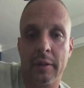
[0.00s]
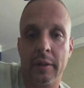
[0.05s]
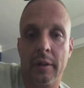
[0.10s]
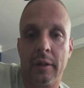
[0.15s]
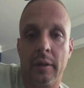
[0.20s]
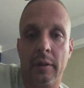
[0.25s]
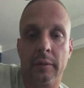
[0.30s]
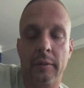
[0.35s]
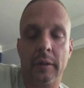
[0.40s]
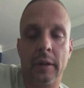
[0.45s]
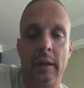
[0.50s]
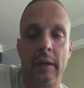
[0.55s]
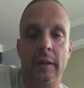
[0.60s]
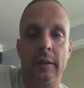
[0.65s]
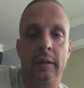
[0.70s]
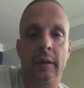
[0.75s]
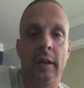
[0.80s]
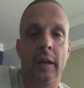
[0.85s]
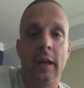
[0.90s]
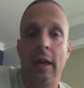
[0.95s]

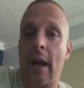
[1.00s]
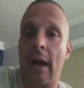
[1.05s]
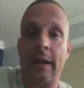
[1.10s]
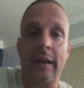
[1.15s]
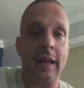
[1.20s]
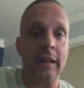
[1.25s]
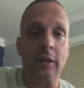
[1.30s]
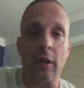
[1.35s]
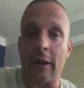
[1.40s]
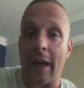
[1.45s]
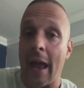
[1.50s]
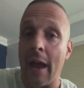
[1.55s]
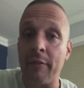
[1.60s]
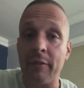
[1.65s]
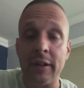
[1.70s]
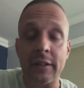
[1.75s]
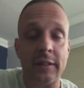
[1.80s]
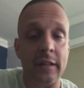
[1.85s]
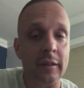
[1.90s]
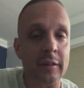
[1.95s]
Again, look,
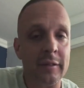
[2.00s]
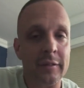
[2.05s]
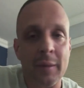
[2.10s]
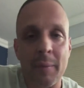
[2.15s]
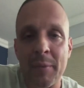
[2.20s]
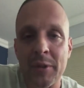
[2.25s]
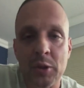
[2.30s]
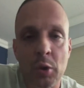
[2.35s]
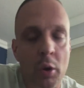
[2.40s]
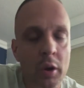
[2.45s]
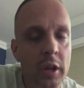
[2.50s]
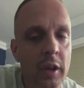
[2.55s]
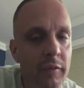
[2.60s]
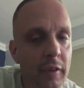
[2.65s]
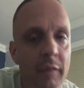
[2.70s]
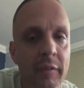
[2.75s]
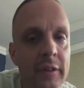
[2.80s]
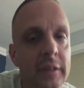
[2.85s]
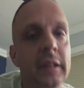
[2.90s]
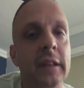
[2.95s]
the majority
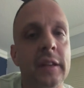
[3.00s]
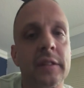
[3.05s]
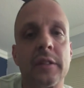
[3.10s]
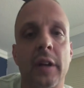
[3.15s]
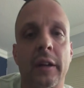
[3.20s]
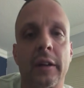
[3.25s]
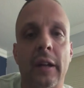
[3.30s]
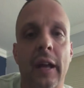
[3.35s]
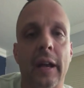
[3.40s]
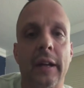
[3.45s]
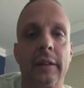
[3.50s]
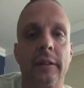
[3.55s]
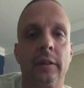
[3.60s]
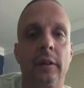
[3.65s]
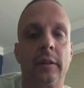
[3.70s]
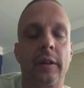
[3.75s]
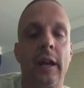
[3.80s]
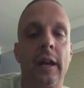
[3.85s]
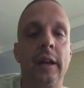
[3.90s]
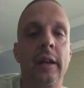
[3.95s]
of everything is online,
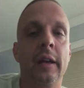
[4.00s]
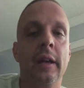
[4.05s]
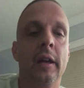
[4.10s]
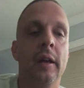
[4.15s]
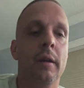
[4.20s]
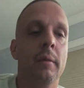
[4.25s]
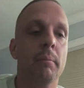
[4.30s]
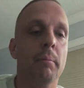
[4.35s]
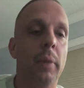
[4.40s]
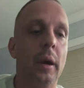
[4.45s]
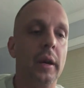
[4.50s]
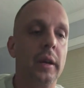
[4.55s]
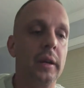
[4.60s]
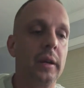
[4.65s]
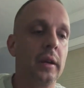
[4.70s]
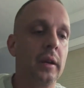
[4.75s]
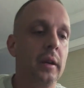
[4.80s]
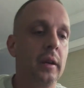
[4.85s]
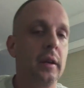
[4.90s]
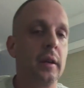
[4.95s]
okay,
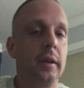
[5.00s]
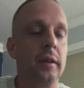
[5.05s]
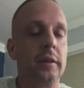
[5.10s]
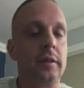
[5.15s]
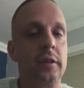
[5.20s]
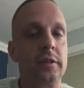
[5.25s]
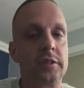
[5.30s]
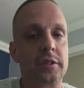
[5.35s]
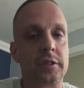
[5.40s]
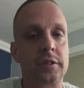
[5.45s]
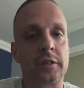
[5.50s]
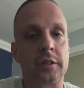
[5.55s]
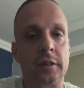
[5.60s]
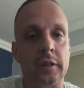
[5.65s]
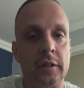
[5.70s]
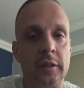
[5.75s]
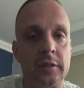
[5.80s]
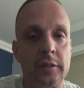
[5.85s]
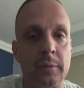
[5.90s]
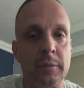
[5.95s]
but
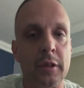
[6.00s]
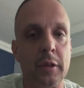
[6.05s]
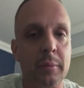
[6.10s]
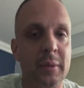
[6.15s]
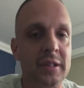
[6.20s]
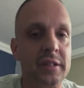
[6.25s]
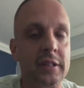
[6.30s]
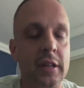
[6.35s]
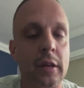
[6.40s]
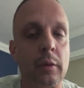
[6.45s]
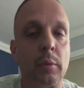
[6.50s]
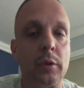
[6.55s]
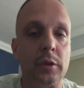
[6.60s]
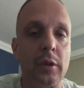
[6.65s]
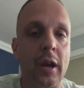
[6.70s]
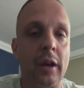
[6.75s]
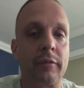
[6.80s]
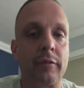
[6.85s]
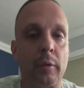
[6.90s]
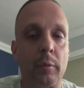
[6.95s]
there's something to be said when
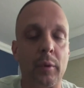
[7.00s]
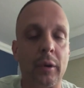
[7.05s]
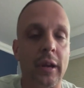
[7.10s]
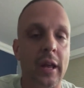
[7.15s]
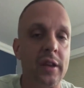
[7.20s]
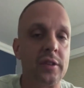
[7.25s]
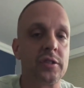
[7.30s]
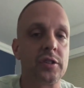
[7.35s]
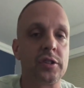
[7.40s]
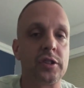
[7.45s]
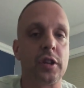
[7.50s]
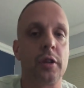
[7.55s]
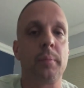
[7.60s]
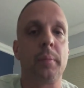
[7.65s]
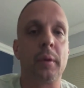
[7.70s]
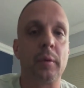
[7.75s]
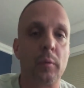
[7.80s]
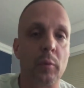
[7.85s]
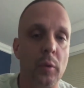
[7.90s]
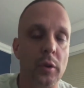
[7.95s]
you have a
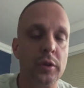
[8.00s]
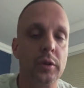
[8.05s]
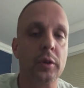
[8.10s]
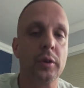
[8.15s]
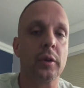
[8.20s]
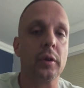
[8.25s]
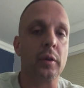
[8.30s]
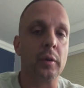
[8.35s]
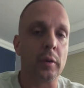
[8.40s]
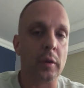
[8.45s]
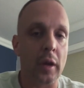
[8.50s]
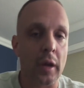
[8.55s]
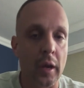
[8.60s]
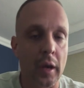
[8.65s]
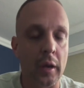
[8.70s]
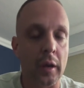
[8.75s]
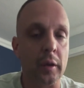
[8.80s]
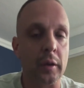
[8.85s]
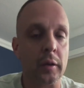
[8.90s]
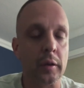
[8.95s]
relationship and when you're
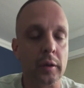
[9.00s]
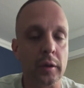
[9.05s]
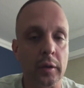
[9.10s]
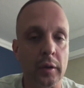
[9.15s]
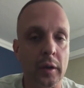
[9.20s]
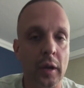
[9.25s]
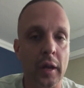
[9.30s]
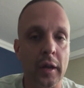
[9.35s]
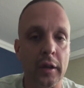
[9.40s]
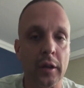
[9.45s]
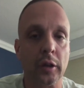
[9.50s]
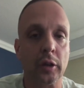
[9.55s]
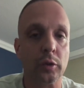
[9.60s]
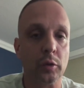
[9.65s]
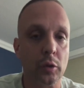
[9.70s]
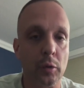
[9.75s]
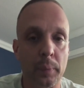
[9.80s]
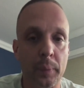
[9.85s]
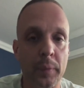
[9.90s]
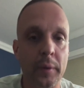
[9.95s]
in a
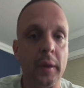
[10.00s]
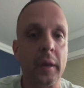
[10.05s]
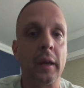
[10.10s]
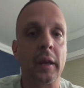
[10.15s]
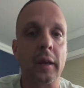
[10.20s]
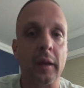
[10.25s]
group